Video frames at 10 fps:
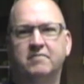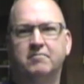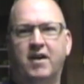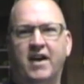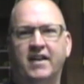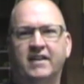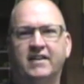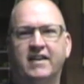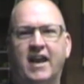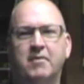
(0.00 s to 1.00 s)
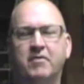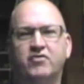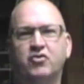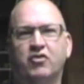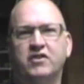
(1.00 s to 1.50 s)
my game of
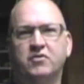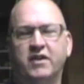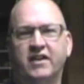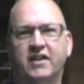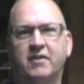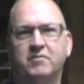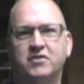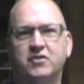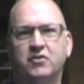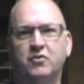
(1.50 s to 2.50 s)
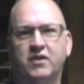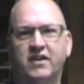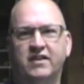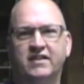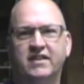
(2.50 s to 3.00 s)
choice when it comes to
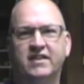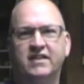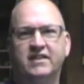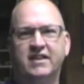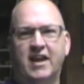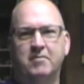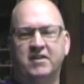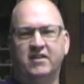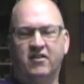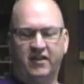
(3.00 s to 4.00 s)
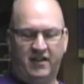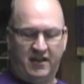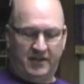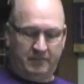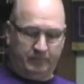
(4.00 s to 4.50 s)
uh, gaming
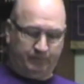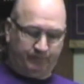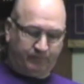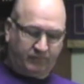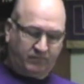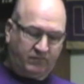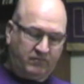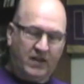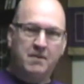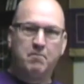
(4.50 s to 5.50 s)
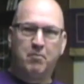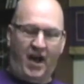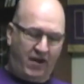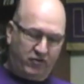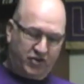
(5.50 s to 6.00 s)
online.
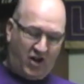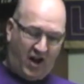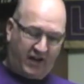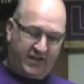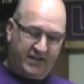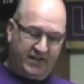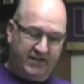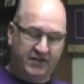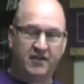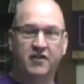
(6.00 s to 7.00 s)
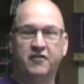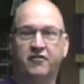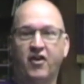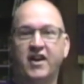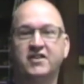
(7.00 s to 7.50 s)
Bioshock is another
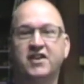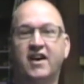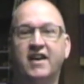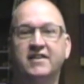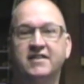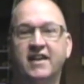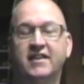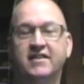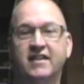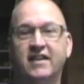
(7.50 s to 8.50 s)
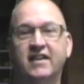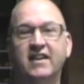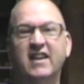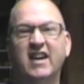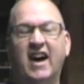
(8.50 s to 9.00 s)
franchise that uh,
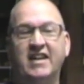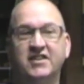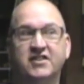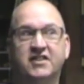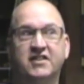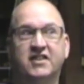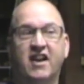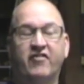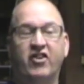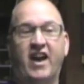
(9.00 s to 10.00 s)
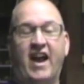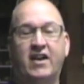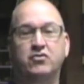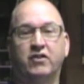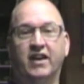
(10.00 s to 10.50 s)
I just discovered
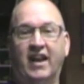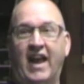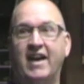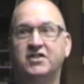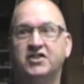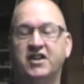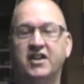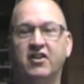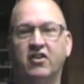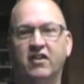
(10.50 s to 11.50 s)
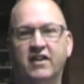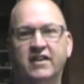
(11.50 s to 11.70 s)
actually last year